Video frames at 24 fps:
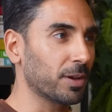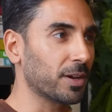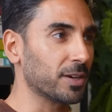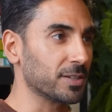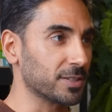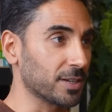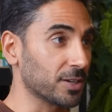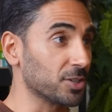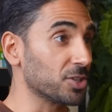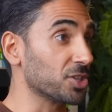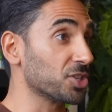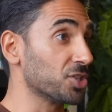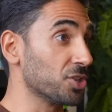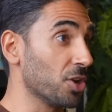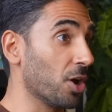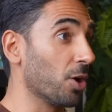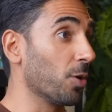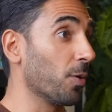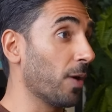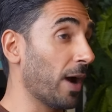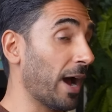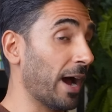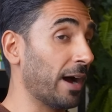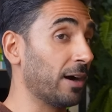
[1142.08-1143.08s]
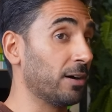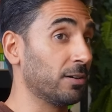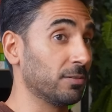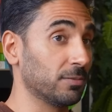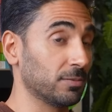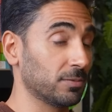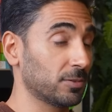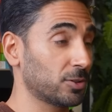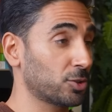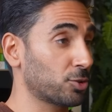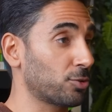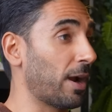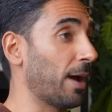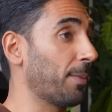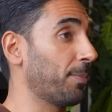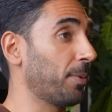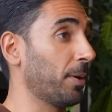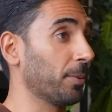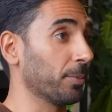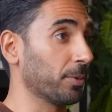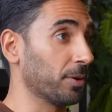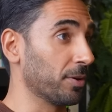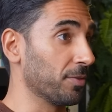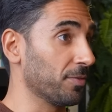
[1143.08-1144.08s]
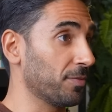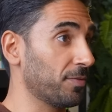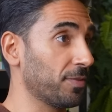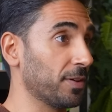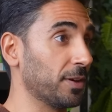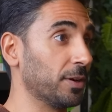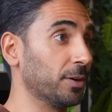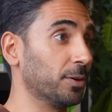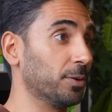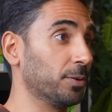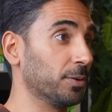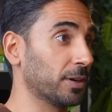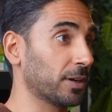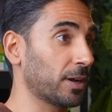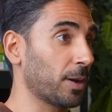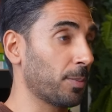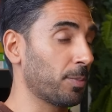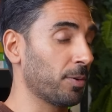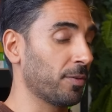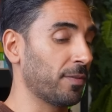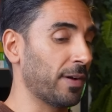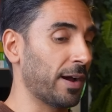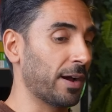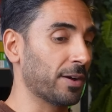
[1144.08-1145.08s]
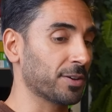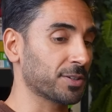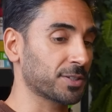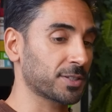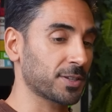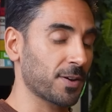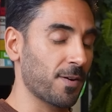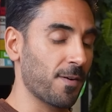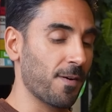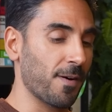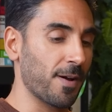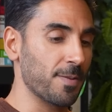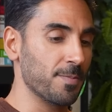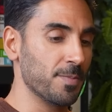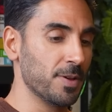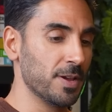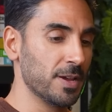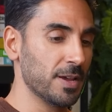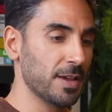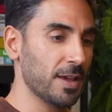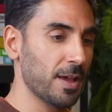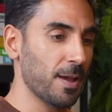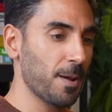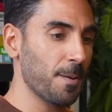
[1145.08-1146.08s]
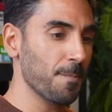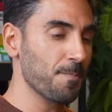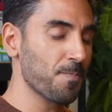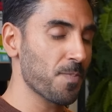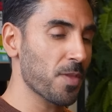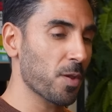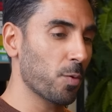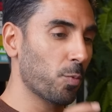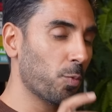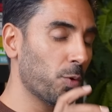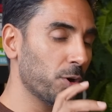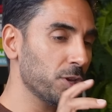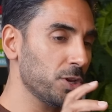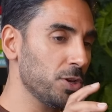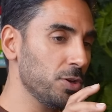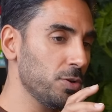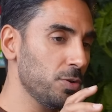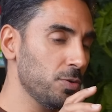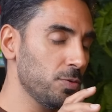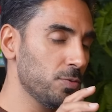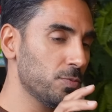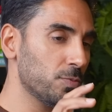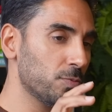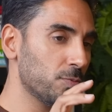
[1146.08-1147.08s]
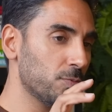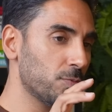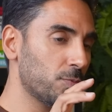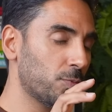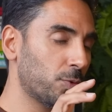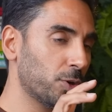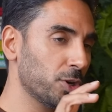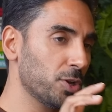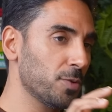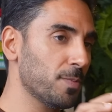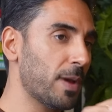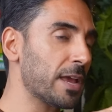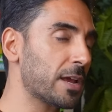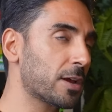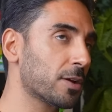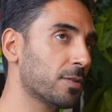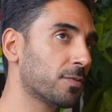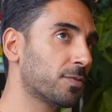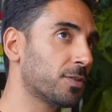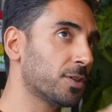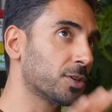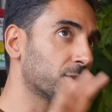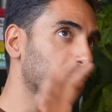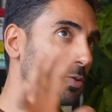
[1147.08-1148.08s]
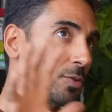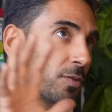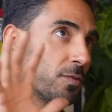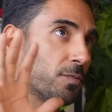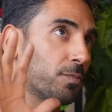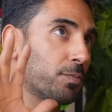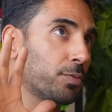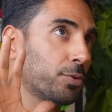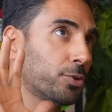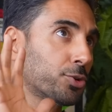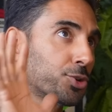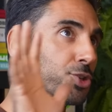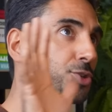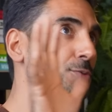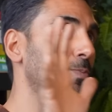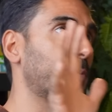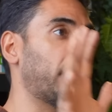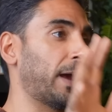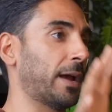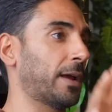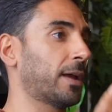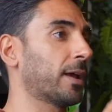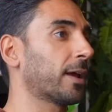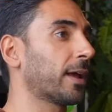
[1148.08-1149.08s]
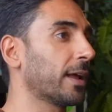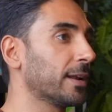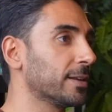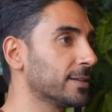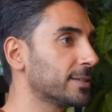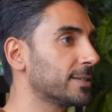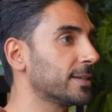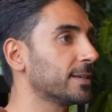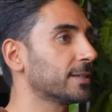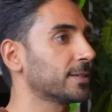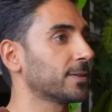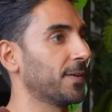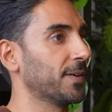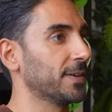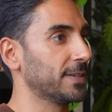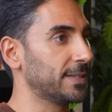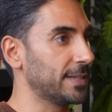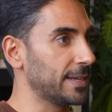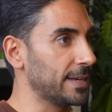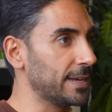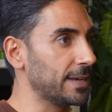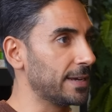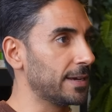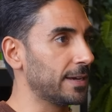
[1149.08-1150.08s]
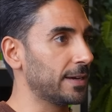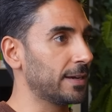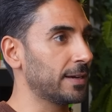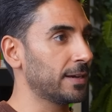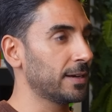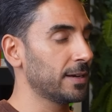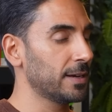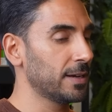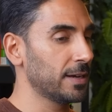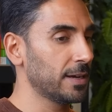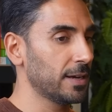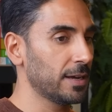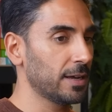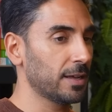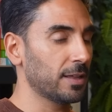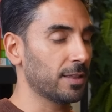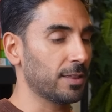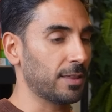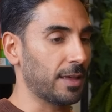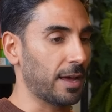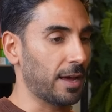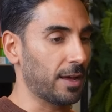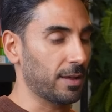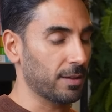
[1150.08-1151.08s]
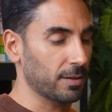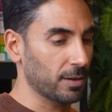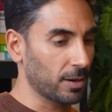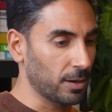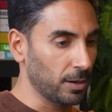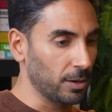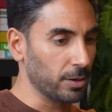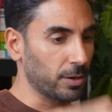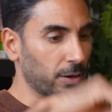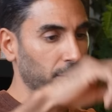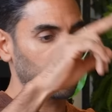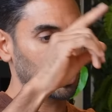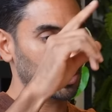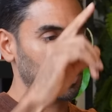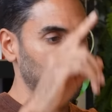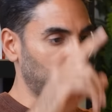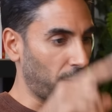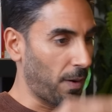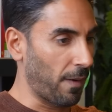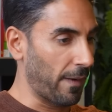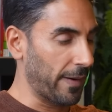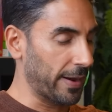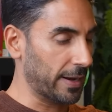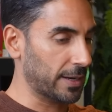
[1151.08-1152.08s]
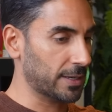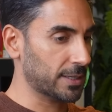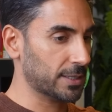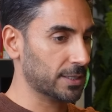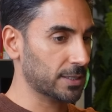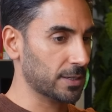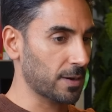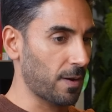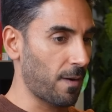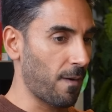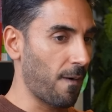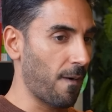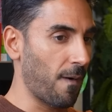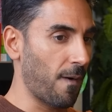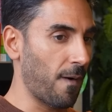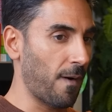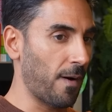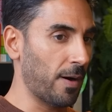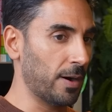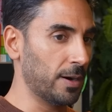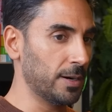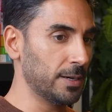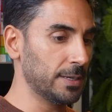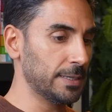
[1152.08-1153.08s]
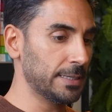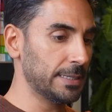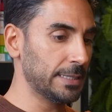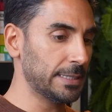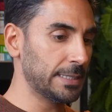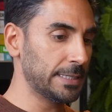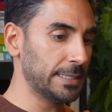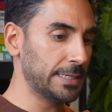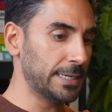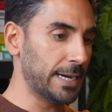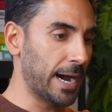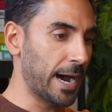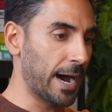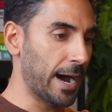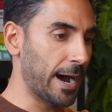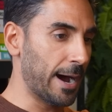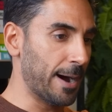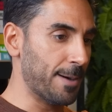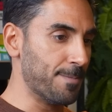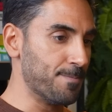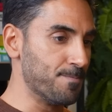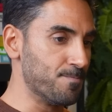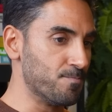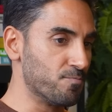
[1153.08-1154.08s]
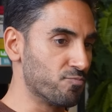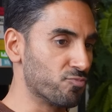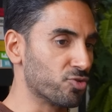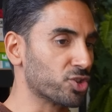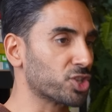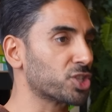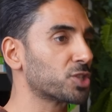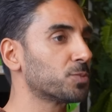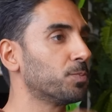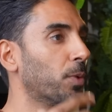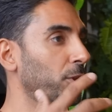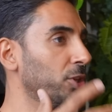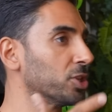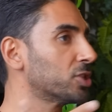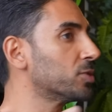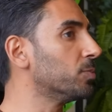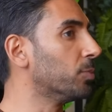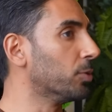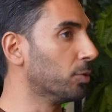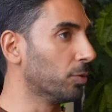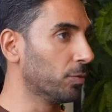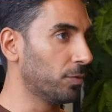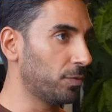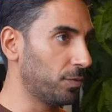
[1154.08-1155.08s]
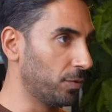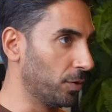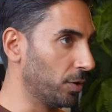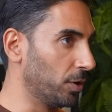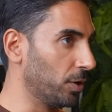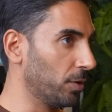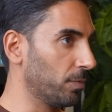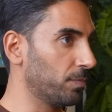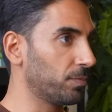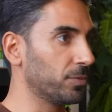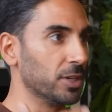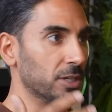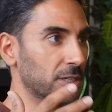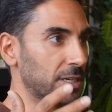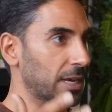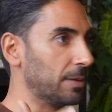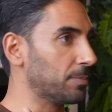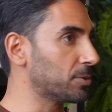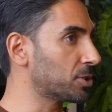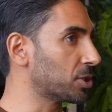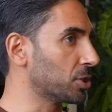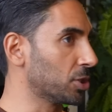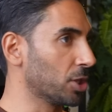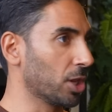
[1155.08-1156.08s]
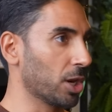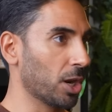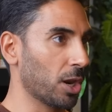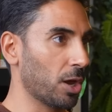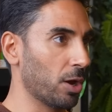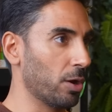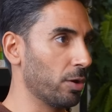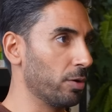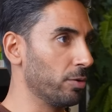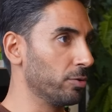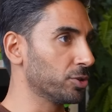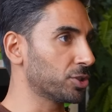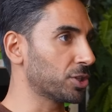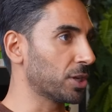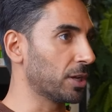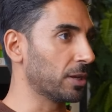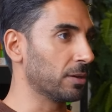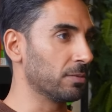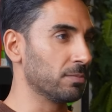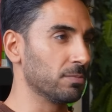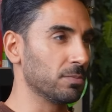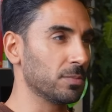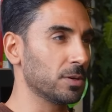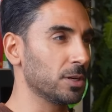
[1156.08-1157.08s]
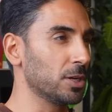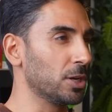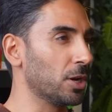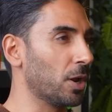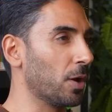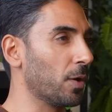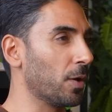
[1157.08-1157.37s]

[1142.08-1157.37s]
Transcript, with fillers: because I just know how crap I'm going to feel in a couple of hours' time. What do you what do you make of the sort of pushback against this idea that glucose spikes are um, responsible for the dips and the lows, and you